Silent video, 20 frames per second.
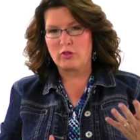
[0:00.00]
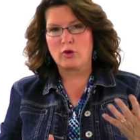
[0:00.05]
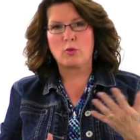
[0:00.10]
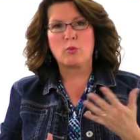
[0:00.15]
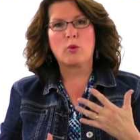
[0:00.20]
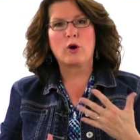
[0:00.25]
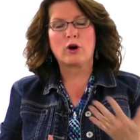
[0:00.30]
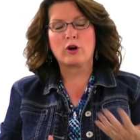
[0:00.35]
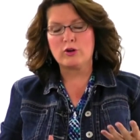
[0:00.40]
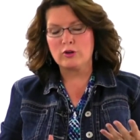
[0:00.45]
The
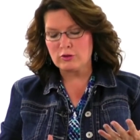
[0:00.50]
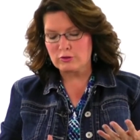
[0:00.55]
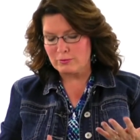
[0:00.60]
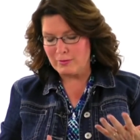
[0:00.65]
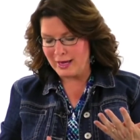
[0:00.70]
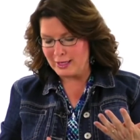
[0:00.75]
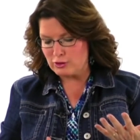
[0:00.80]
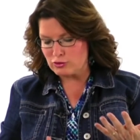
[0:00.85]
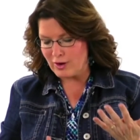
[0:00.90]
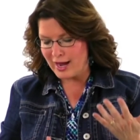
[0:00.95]
world
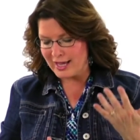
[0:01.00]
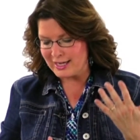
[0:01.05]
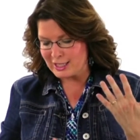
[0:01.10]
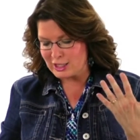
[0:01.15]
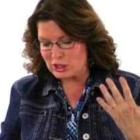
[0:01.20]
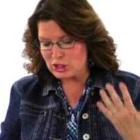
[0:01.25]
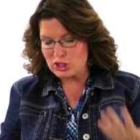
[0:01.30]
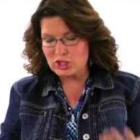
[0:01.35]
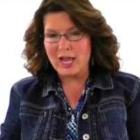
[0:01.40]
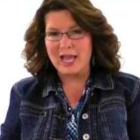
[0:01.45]
may try to
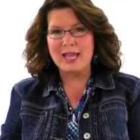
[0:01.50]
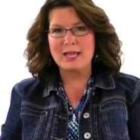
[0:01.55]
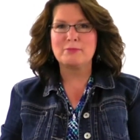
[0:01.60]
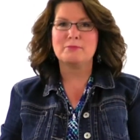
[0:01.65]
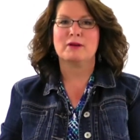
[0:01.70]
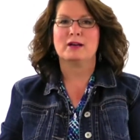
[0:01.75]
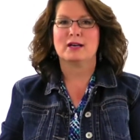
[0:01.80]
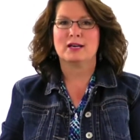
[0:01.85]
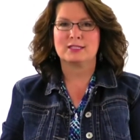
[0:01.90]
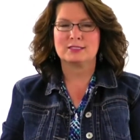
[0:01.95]

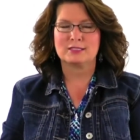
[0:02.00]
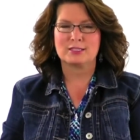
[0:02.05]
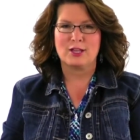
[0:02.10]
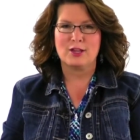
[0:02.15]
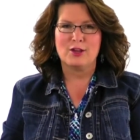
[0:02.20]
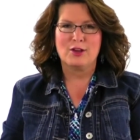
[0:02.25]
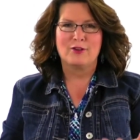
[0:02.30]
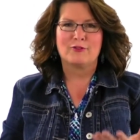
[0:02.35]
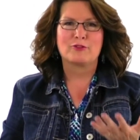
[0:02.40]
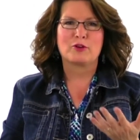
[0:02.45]
shame us
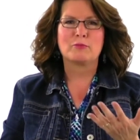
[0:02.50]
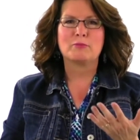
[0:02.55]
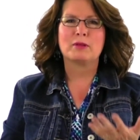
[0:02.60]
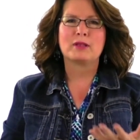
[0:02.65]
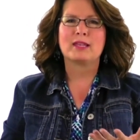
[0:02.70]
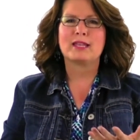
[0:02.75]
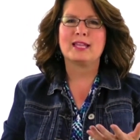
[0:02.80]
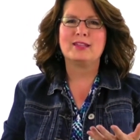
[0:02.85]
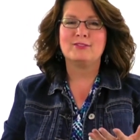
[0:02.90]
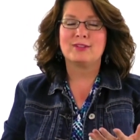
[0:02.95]
for
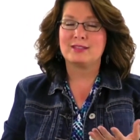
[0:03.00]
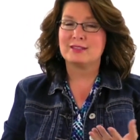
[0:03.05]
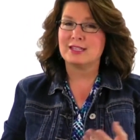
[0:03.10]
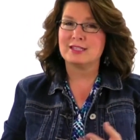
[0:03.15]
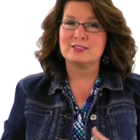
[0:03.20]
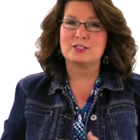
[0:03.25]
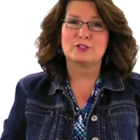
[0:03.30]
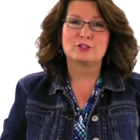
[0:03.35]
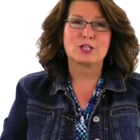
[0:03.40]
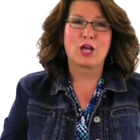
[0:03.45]
believing
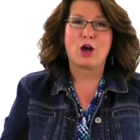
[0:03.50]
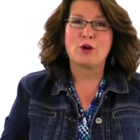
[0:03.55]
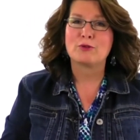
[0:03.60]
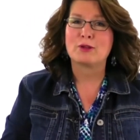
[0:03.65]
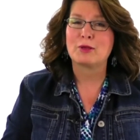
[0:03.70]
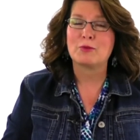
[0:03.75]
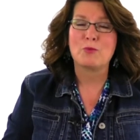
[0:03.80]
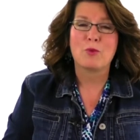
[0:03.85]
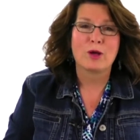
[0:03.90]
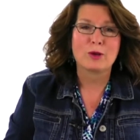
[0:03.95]
that there's
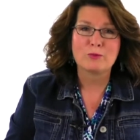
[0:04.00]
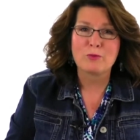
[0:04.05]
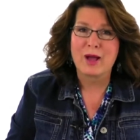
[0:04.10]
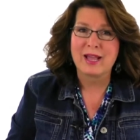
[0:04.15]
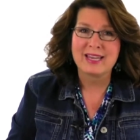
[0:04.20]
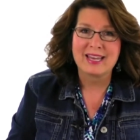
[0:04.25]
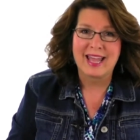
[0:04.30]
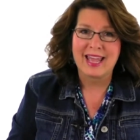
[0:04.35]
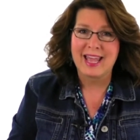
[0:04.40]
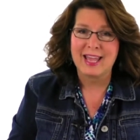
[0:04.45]
only one
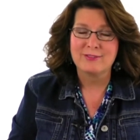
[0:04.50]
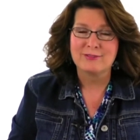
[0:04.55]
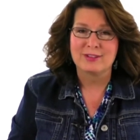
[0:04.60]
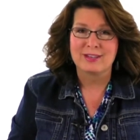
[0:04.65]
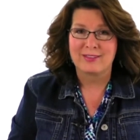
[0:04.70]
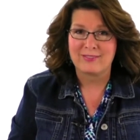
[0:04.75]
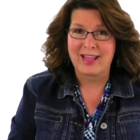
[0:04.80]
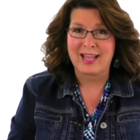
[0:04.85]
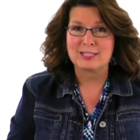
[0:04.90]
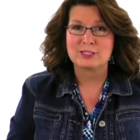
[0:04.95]
way to heaven,
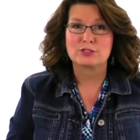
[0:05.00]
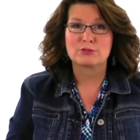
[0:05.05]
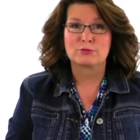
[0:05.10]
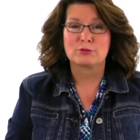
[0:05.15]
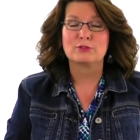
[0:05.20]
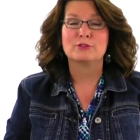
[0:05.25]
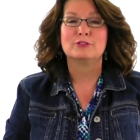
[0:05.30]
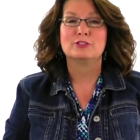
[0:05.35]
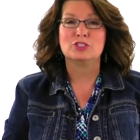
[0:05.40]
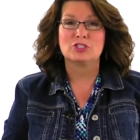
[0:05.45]
and that's
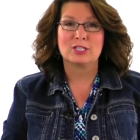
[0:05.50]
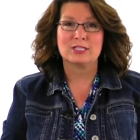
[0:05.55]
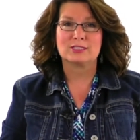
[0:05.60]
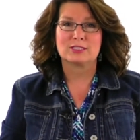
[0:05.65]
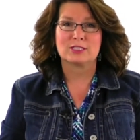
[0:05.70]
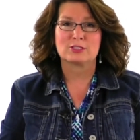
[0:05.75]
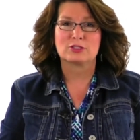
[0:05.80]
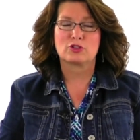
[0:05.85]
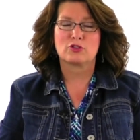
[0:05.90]
through Jesus